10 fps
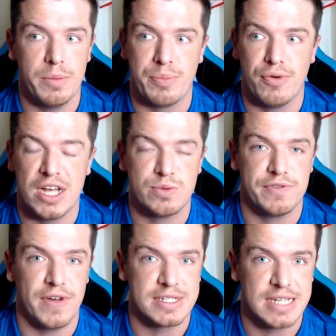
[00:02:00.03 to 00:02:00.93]
The press was
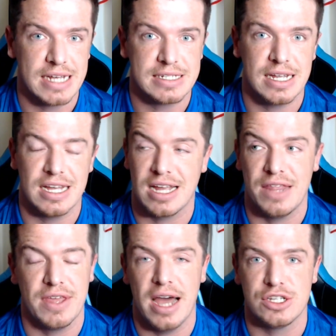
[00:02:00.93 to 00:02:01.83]
fantastic. Again,
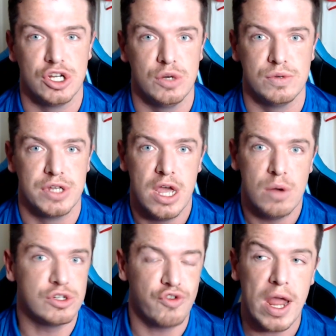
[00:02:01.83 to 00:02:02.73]
the attitude was was great.